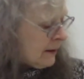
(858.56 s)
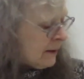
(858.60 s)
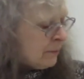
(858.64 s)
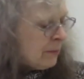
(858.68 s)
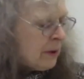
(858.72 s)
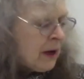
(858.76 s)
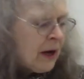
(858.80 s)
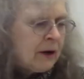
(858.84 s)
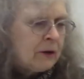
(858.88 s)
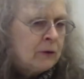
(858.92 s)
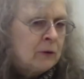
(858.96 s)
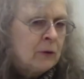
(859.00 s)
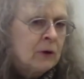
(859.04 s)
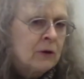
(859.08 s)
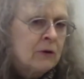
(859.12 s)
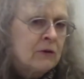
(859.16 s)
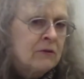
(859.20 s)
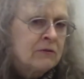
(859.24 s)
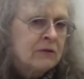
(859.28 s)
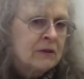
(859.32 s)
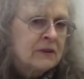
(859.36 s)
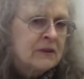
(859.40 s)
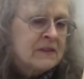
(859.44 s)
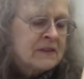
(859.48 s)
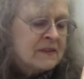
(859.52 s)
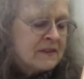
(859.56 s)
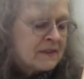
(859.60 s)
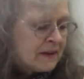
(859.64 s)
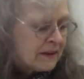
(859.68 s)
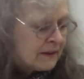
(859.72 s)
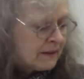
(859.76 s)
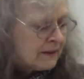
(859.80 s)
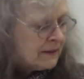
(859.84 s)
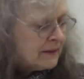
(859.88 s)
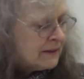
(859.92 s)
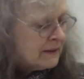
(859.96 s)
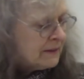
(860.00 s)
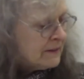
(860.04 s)
Power over
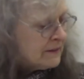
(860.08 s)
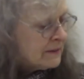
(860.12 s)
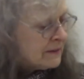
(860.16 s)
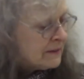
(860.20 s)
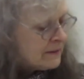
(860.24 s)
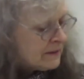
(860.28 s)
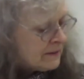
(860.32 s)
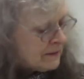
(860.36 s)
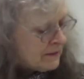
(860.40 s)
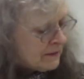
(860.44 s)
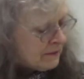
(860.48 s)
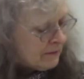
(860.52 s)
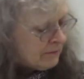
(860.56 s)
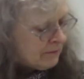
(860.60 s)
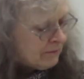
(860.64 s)
sickness,